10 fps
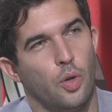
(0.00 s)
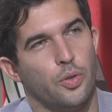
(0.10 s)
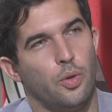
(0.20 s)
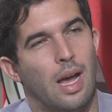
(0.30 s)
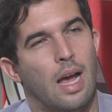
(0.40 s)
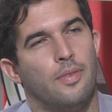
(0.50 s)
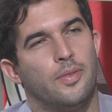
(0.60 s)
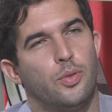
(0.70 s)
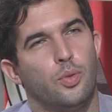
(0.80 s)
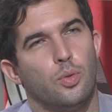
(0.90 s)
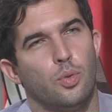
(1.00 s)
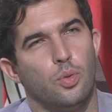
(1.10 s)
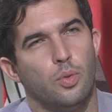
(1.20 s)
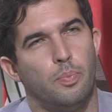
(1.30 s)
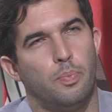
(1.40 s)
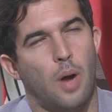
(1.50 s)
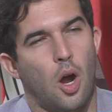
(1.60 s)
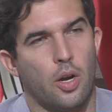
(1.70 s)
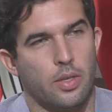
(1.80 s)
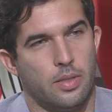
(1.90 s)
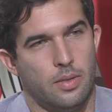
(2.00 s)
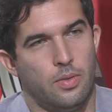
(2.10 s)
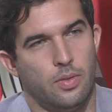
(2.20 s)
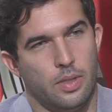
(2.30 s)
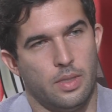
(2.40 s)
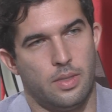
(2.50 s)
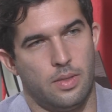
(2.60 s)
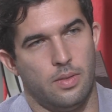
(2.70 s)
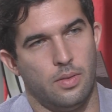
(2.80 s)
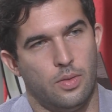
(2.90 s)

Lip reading: you have two parts to this,